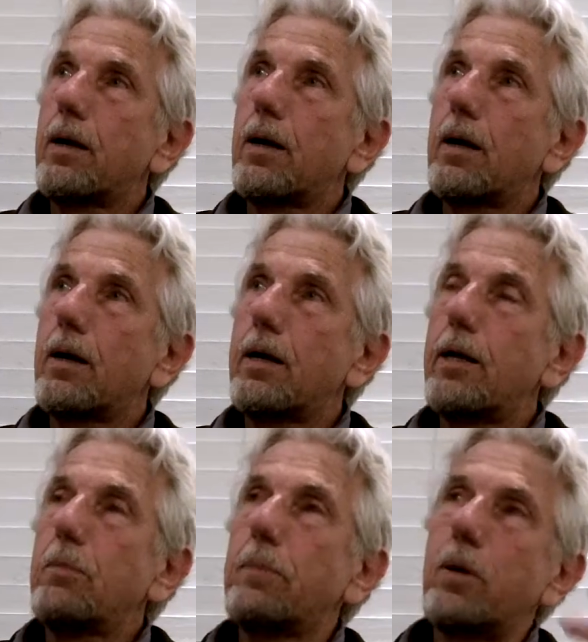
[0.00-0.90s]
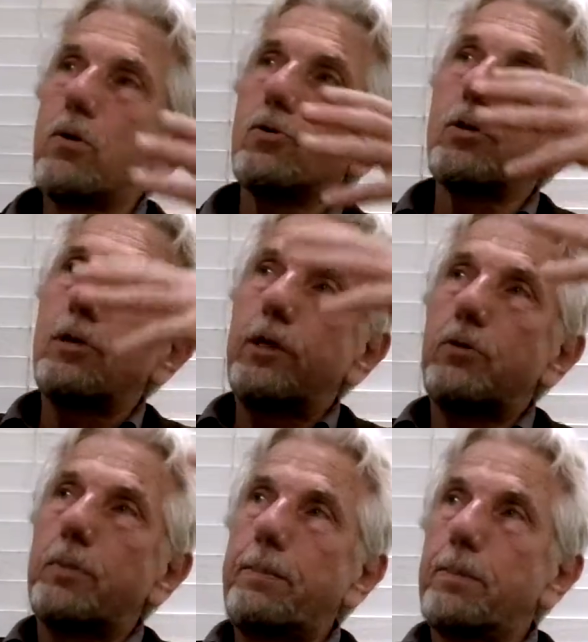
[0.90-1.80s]
uh, it appears to these
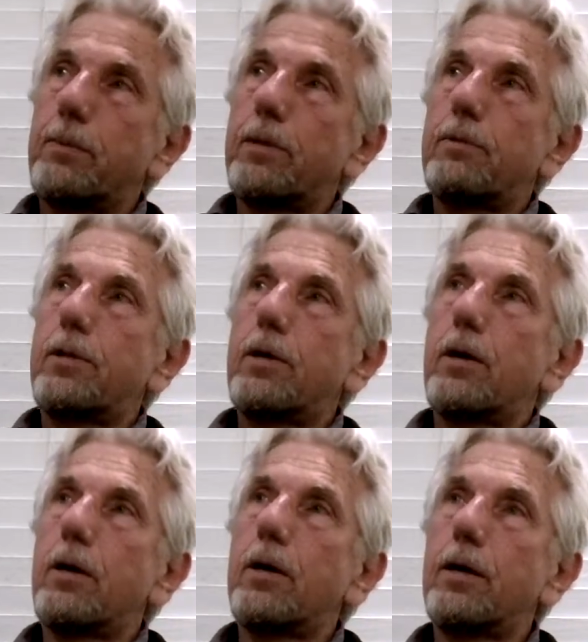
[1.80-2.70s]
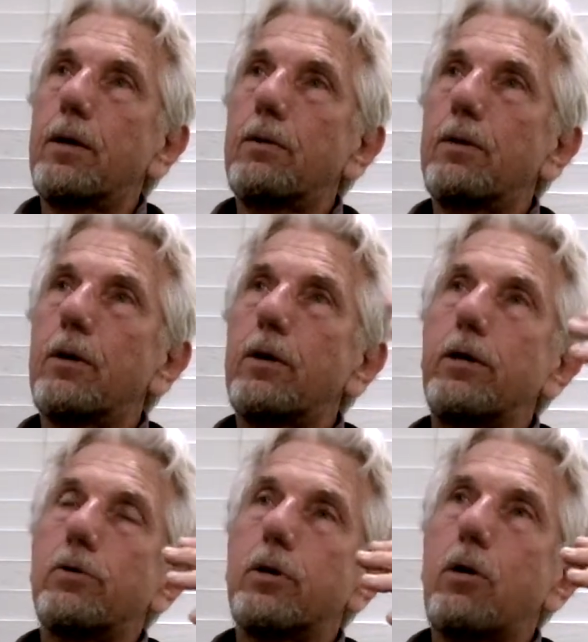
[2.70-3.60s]
people that there there
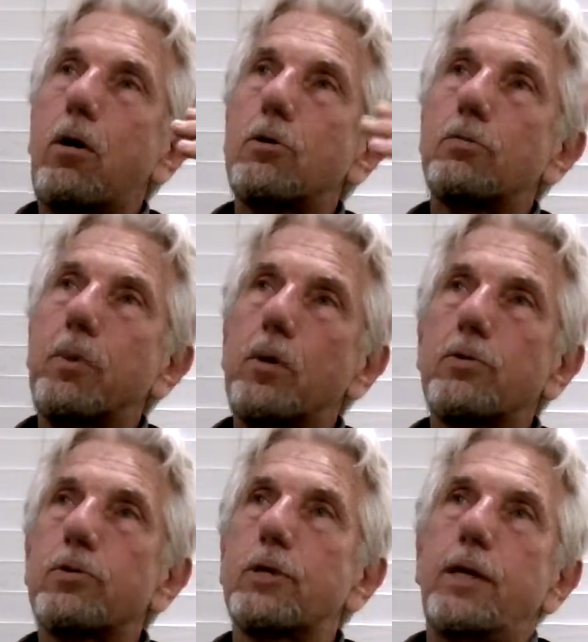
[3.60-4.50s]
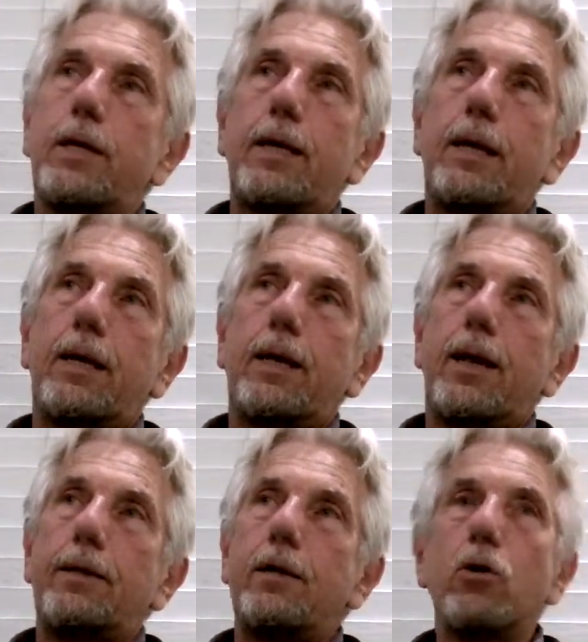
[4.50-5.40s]
is a cosmos,
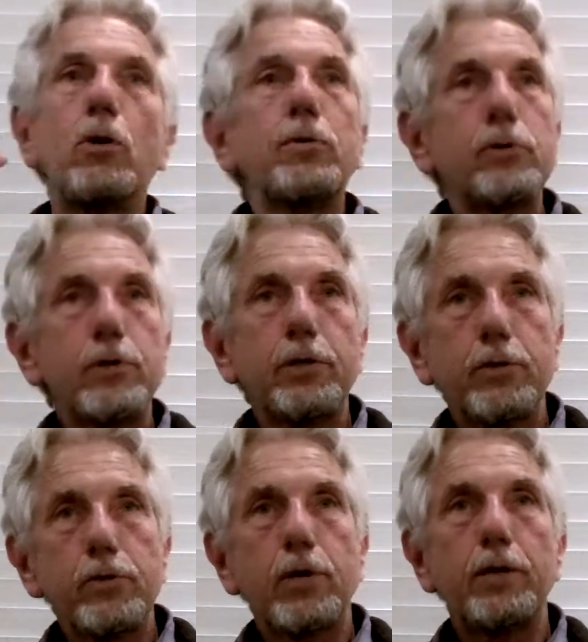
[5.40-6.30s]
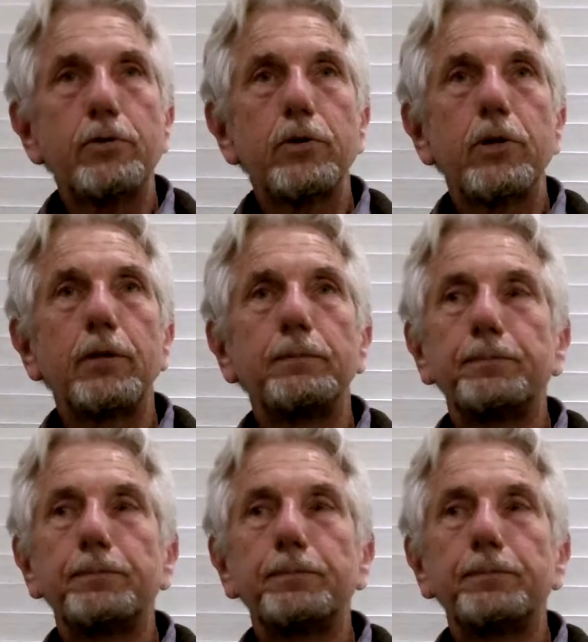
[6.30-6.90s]
and the Earth is at the center,